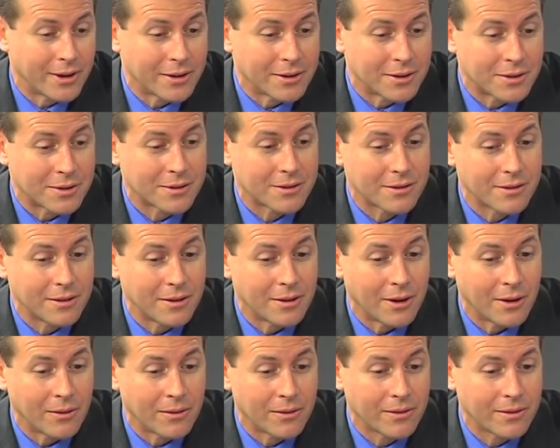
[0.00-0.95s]
it's,
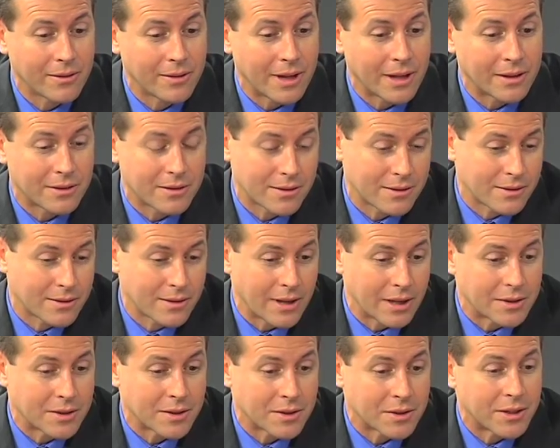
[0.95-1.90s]
that's
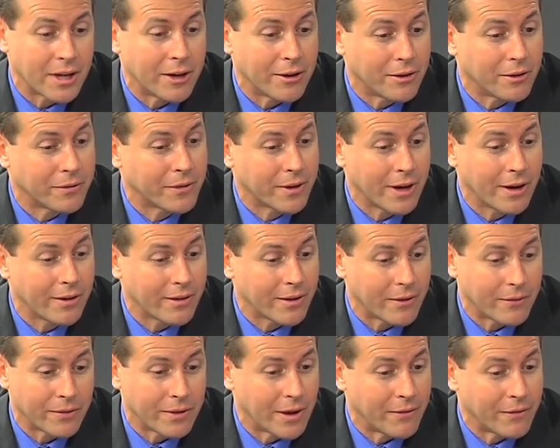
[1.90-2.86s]
the standard of care.
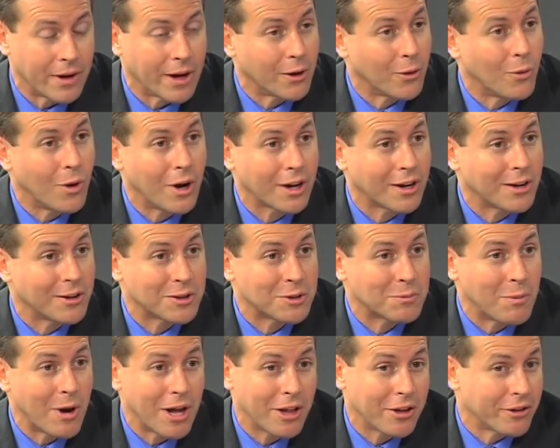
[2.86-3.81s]
They've got to walk out
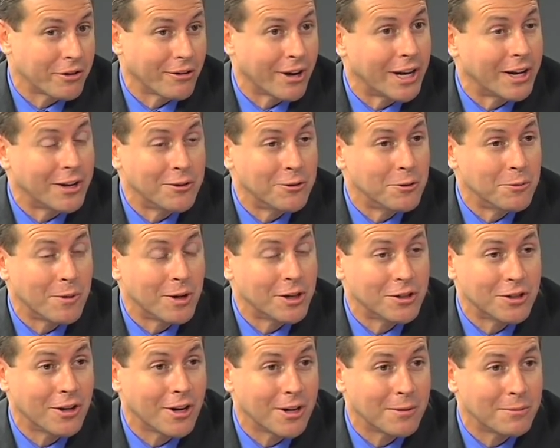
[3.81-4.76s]
smiling or I didn't do my
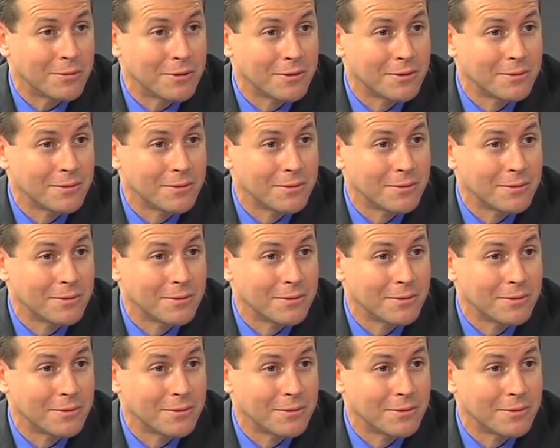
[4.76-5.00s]
job.